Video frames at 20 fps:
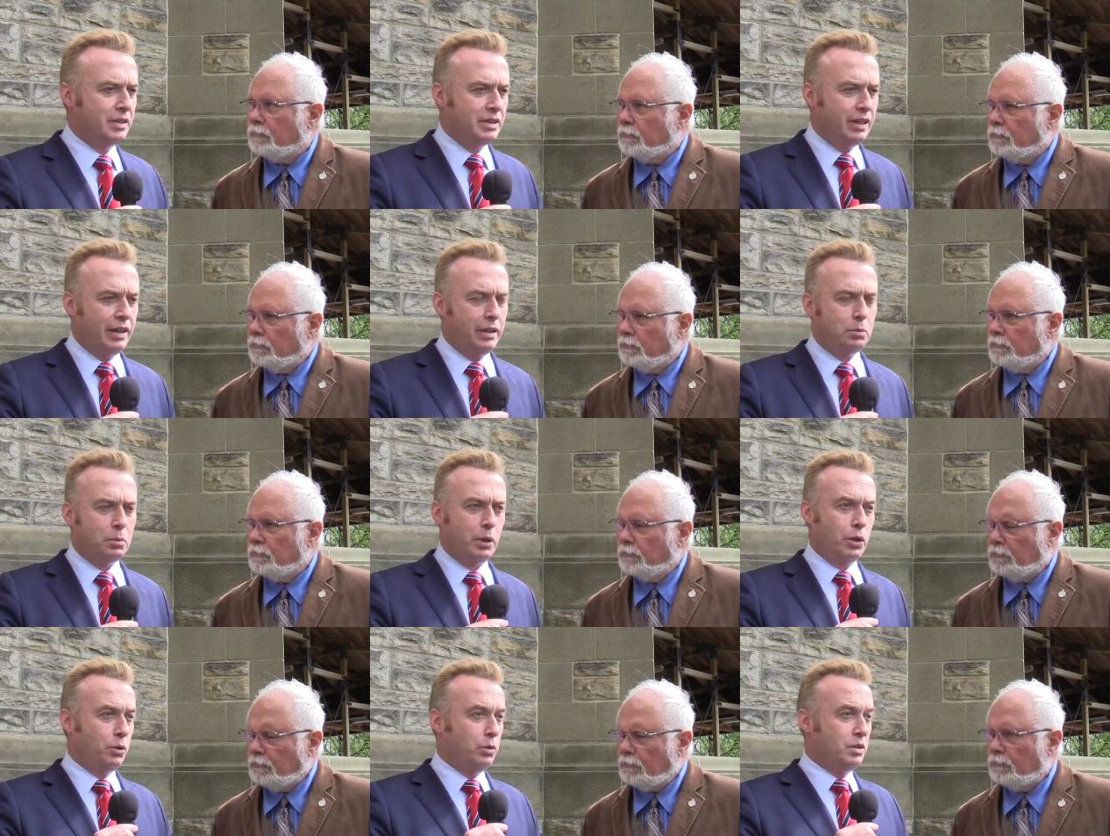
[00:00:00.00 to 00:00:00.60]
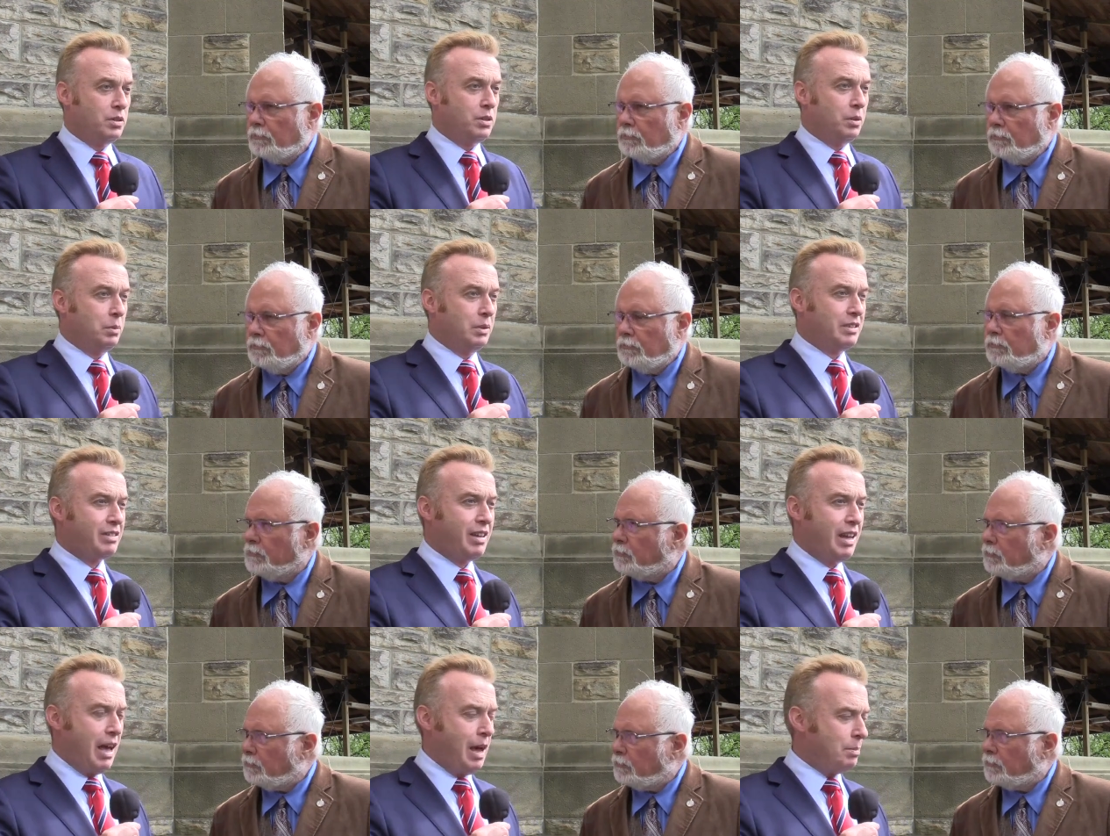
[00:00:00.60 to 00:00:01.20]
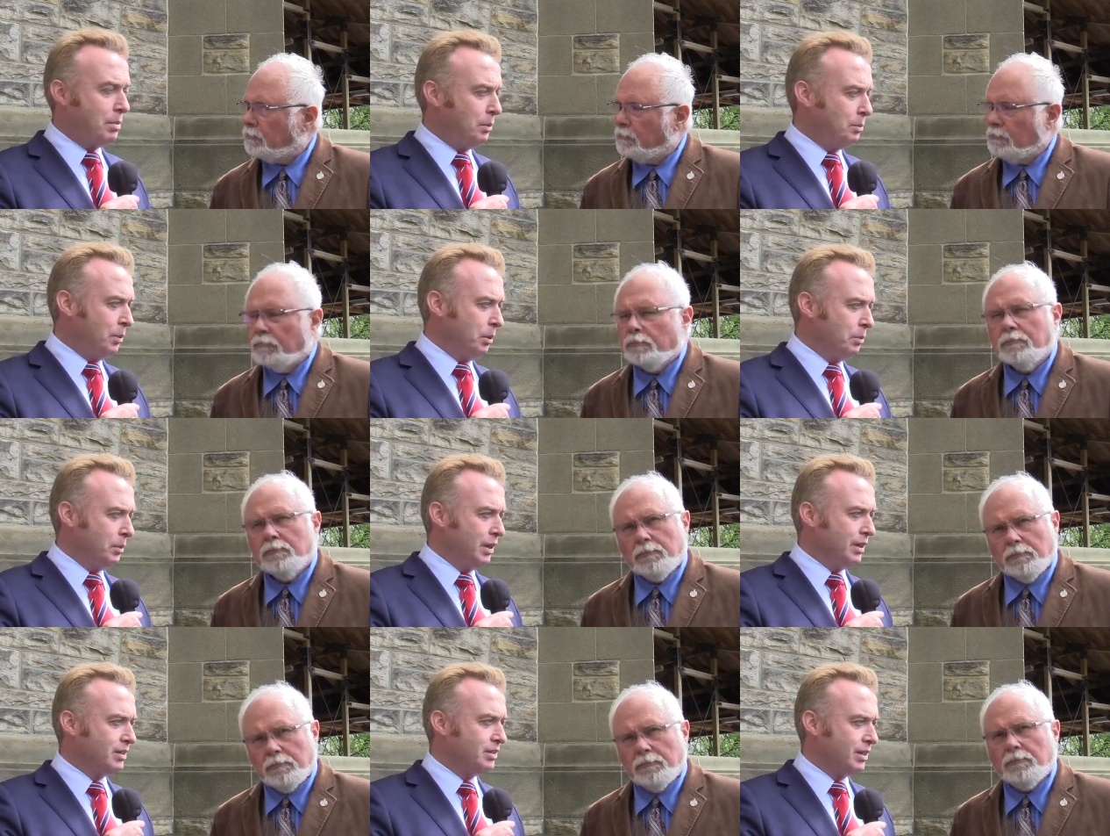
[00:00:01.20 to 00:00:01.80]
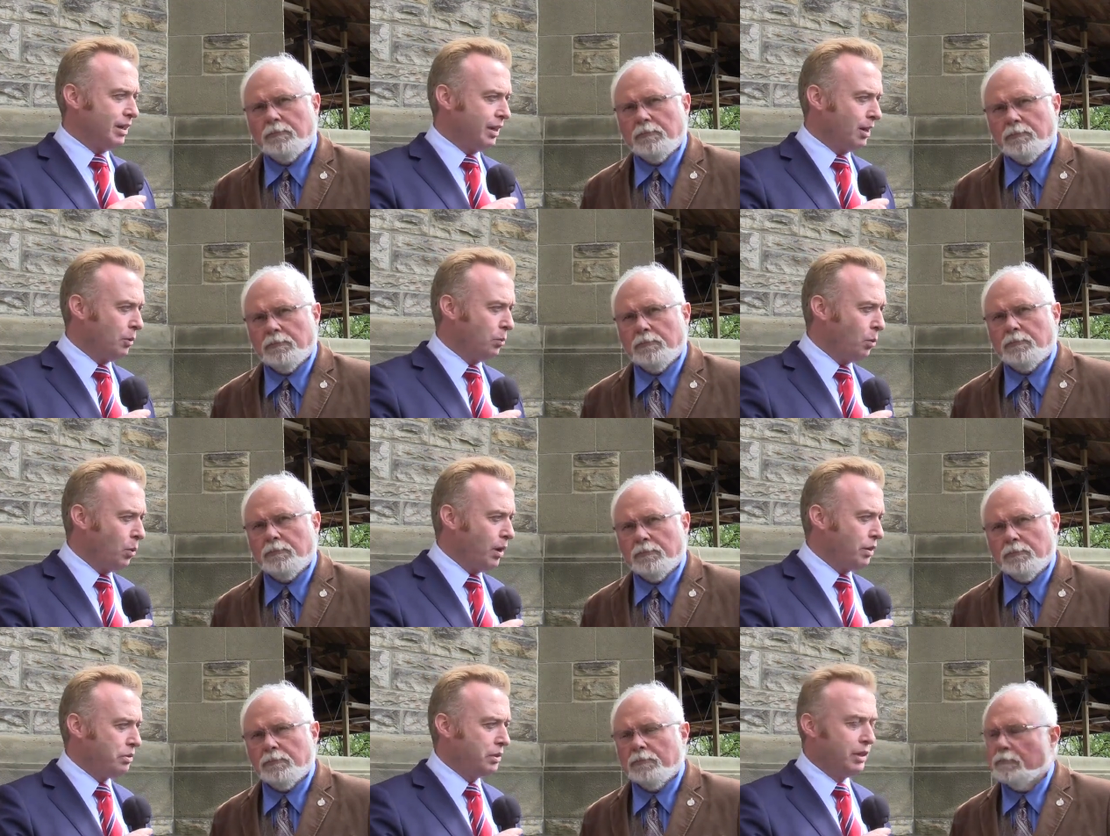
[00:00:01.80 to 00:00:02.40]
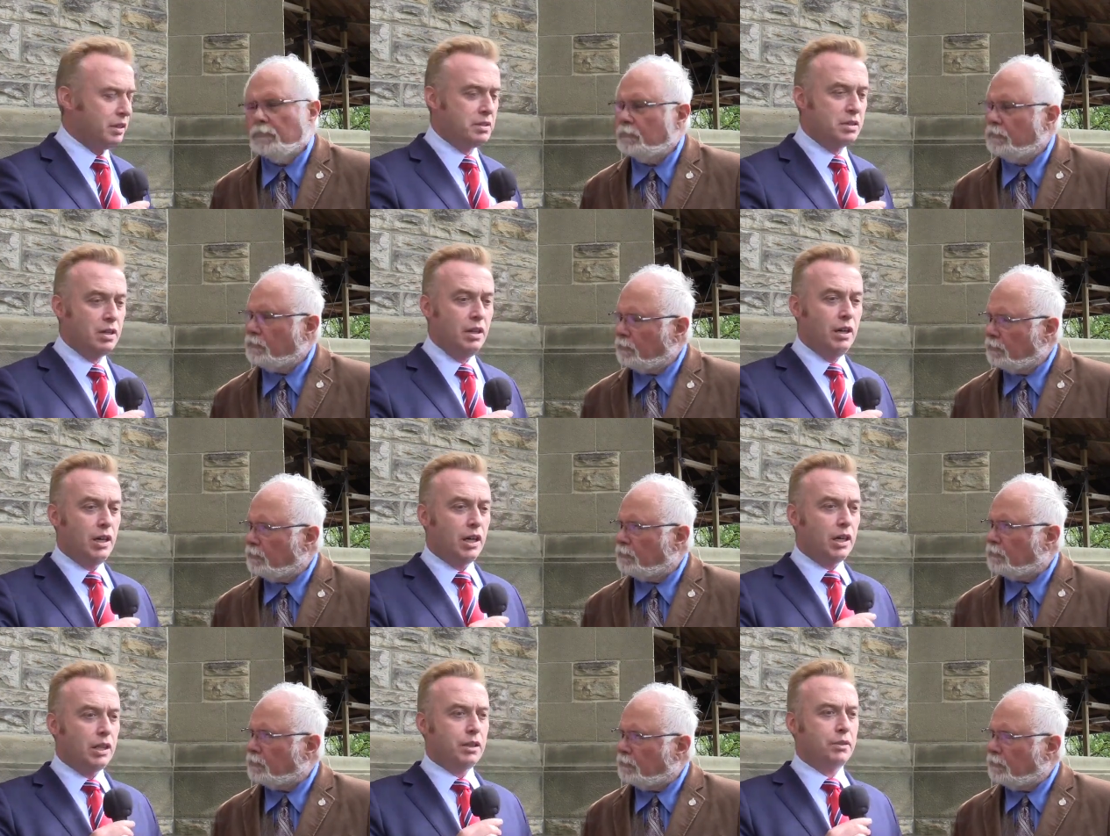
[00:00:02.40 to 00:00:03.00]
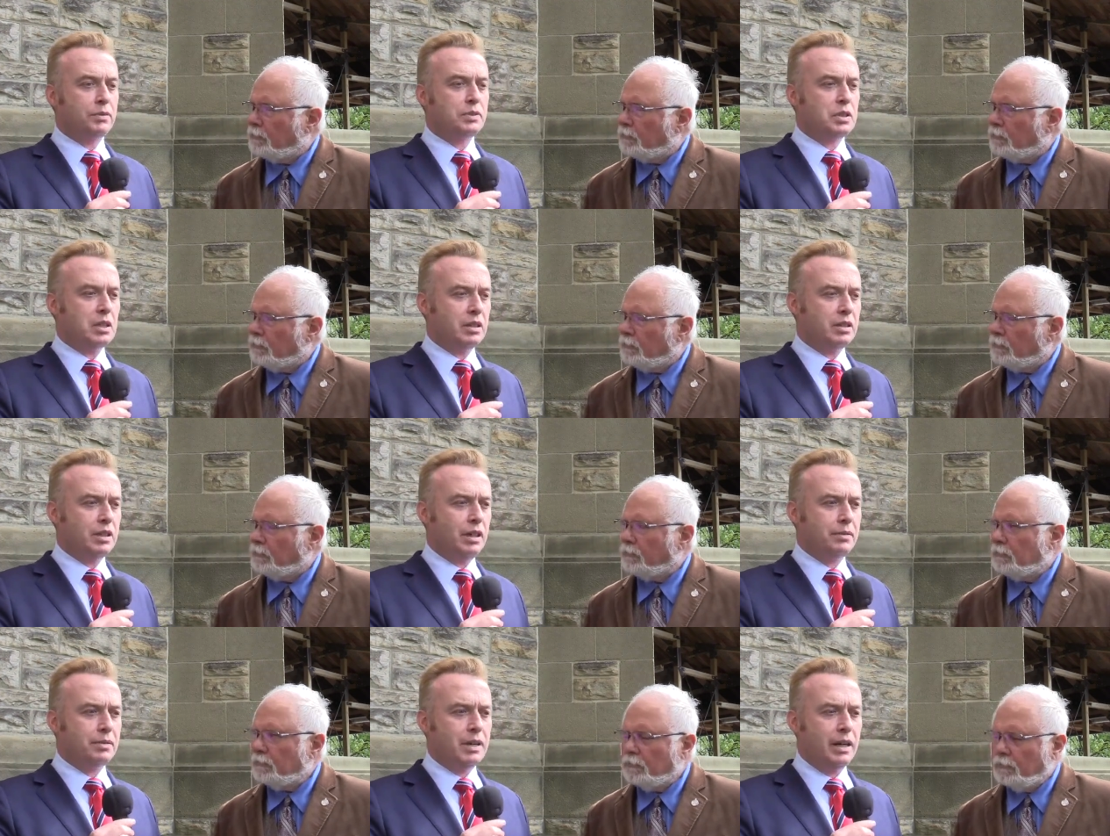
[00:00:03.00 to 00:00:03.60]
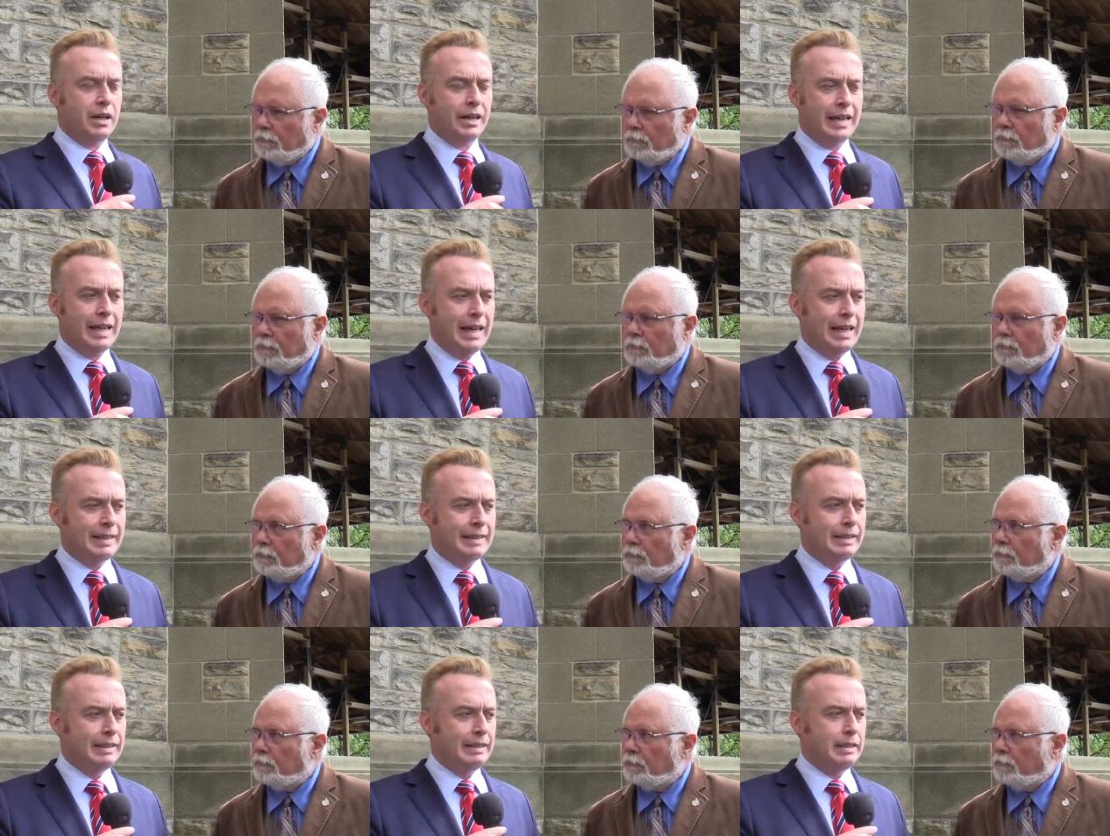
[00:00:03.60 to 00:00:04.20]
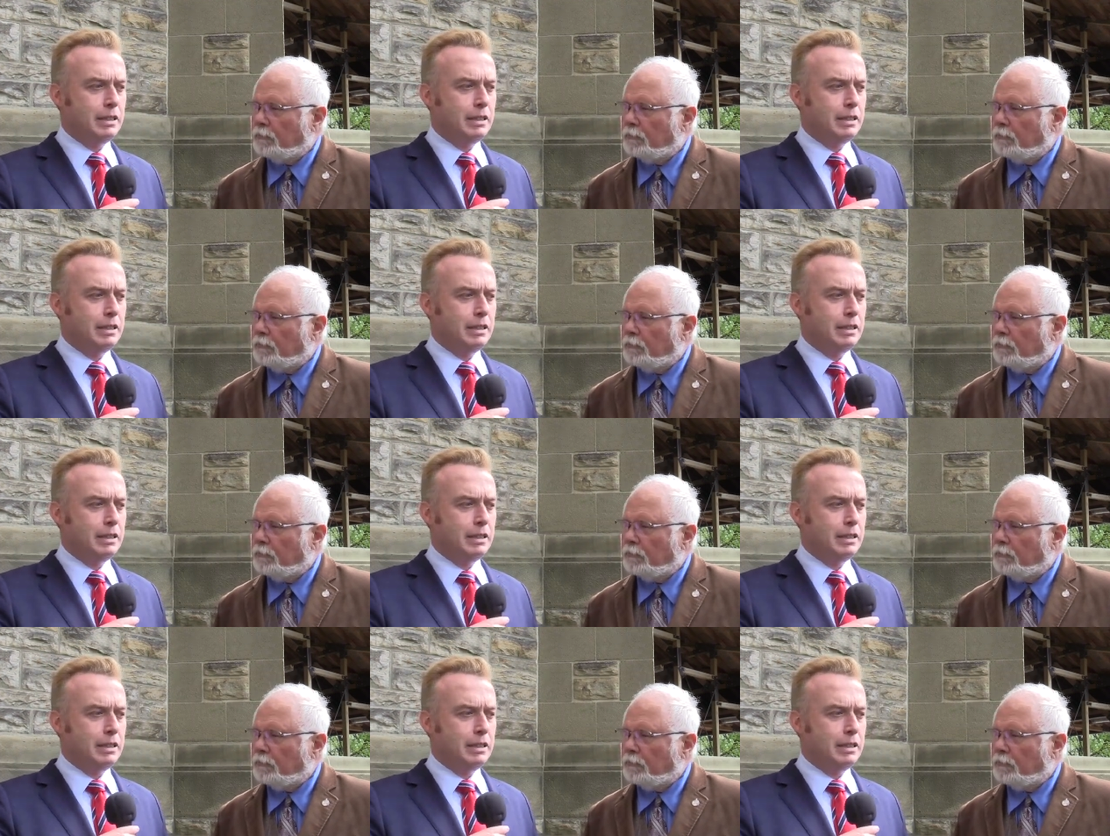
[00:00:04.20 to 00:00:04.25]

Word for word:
Speaker 1: to take, we're going to someone's cabin, we want to take it with us. All of a sudden, I've got to get